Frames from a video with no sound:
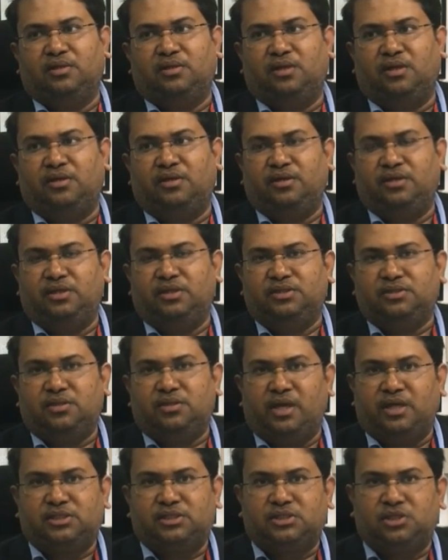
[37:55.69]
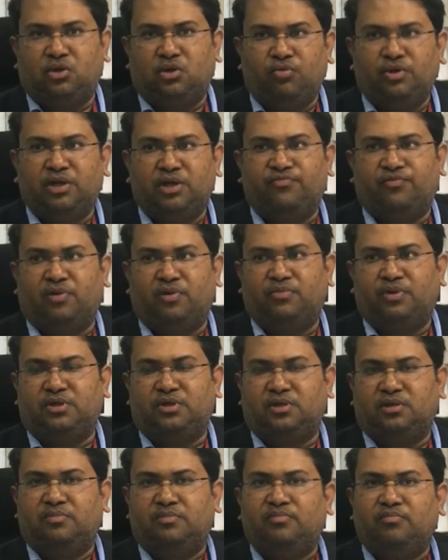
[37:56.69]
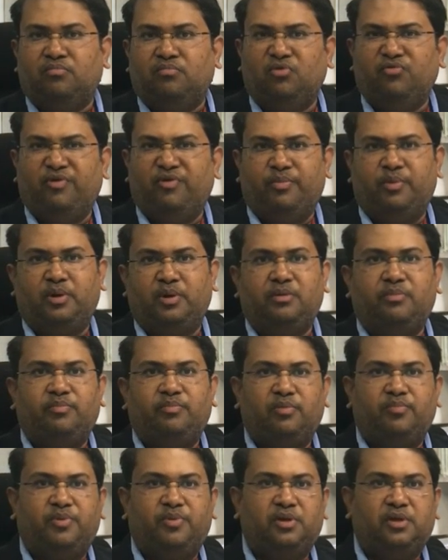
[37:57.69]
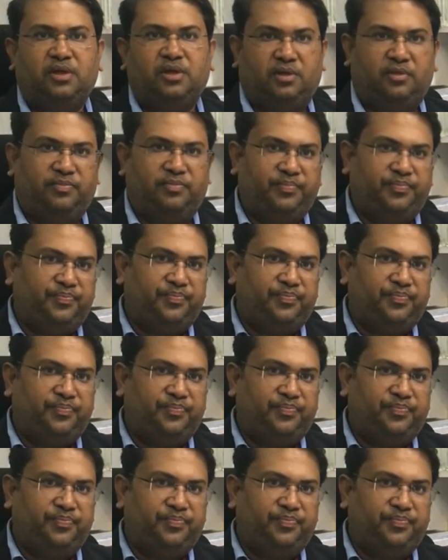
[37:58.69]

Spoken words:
that it is excluded from the term movable property.